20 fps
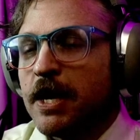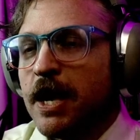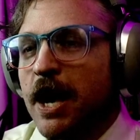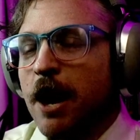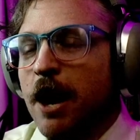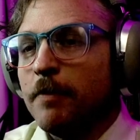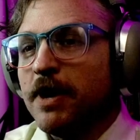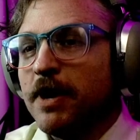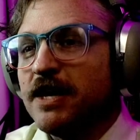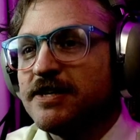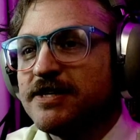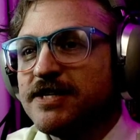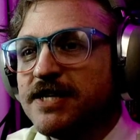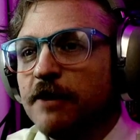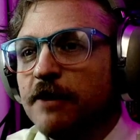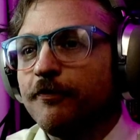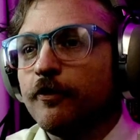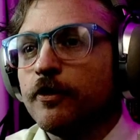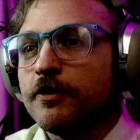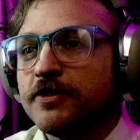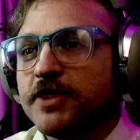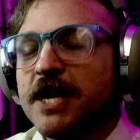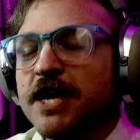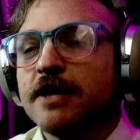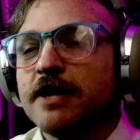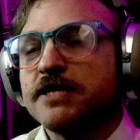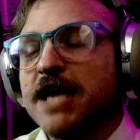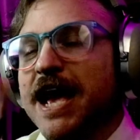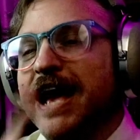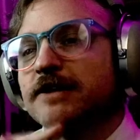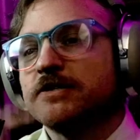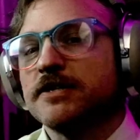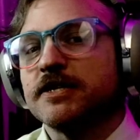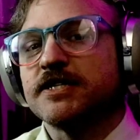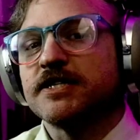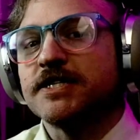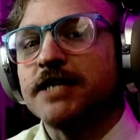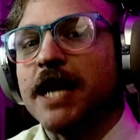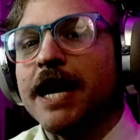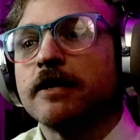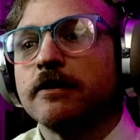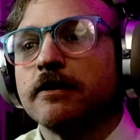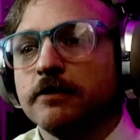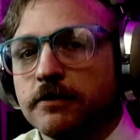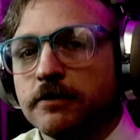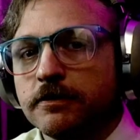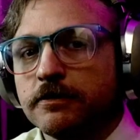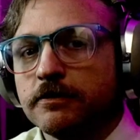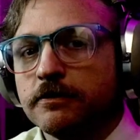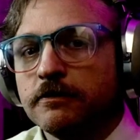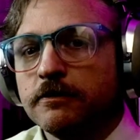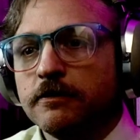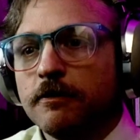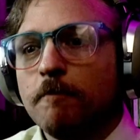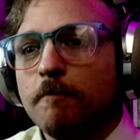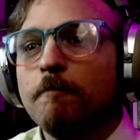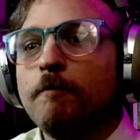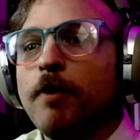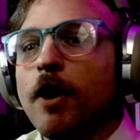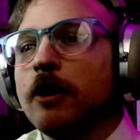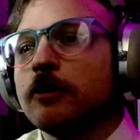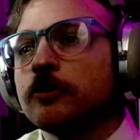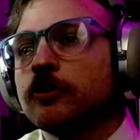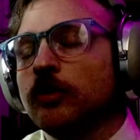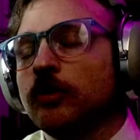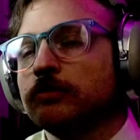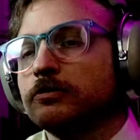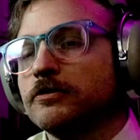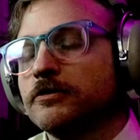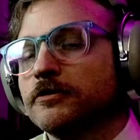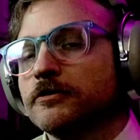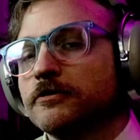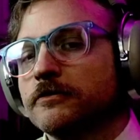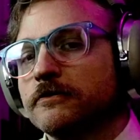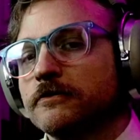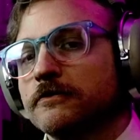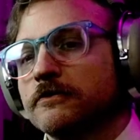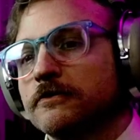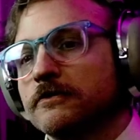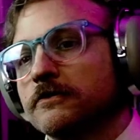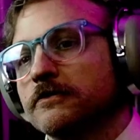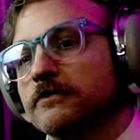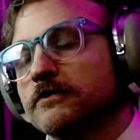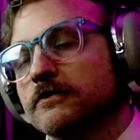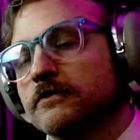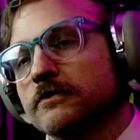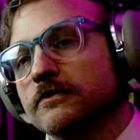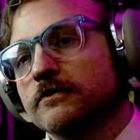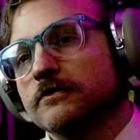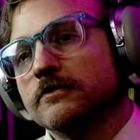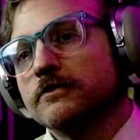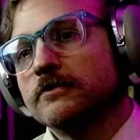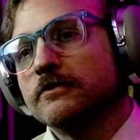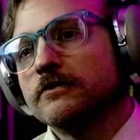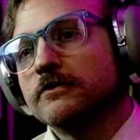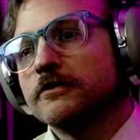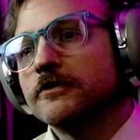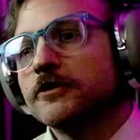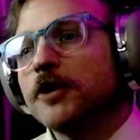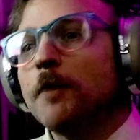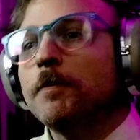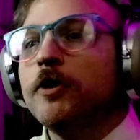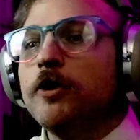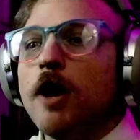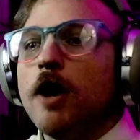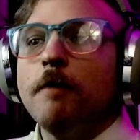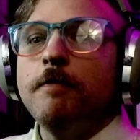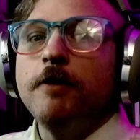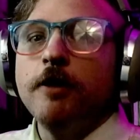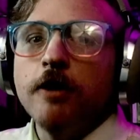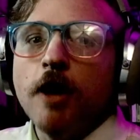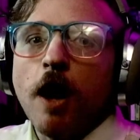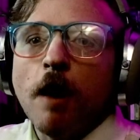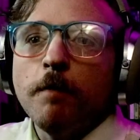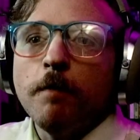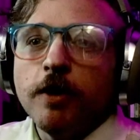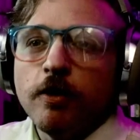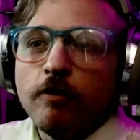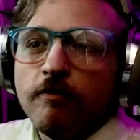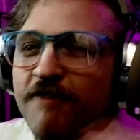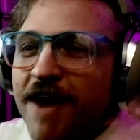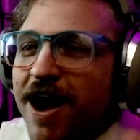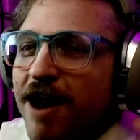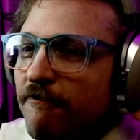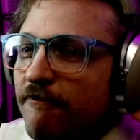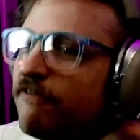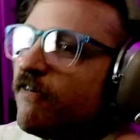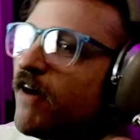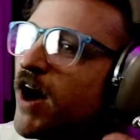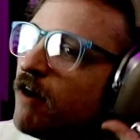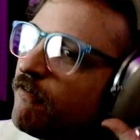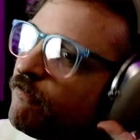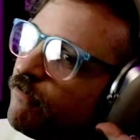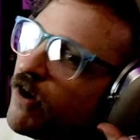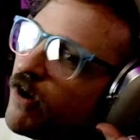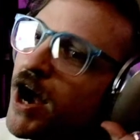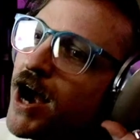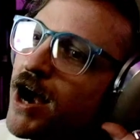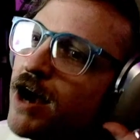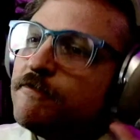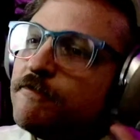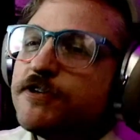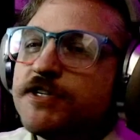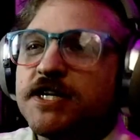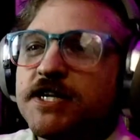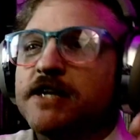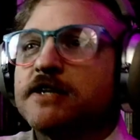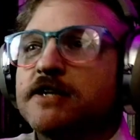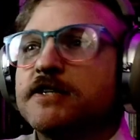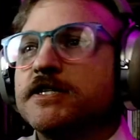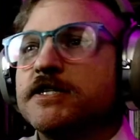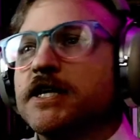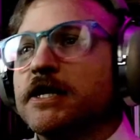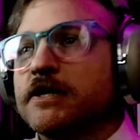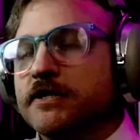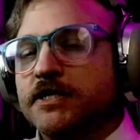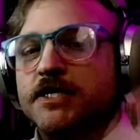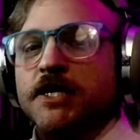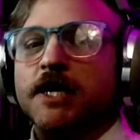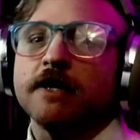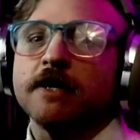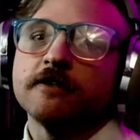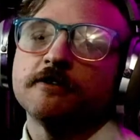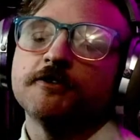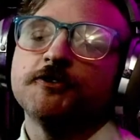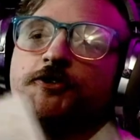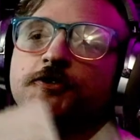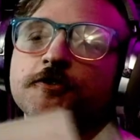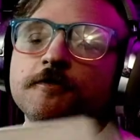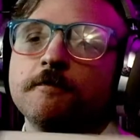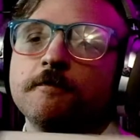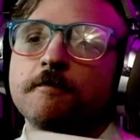How many different things as it cycles? Barcodes. W W W, V A V V A V, six six six.